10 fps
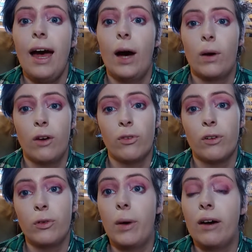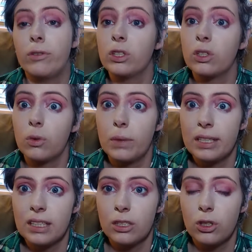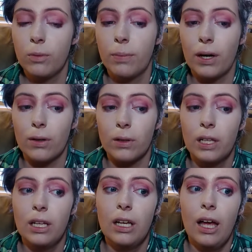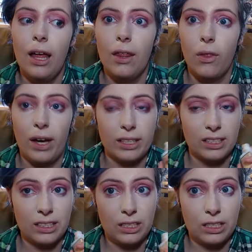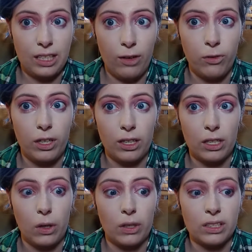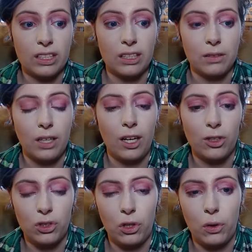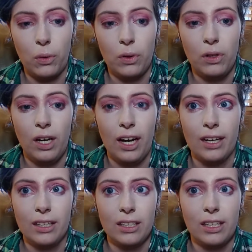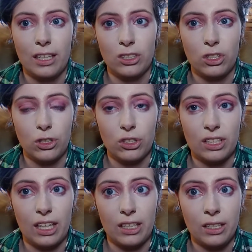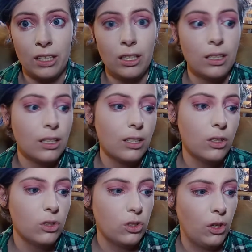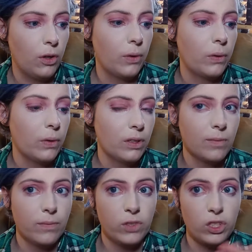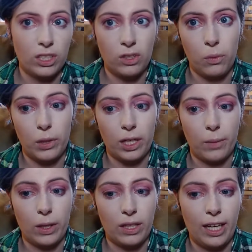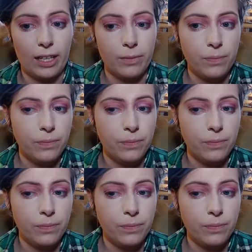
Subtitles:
However, if you have a squeezy tube bottle, that is definitely going to also get into your skin. So, just a warning about that.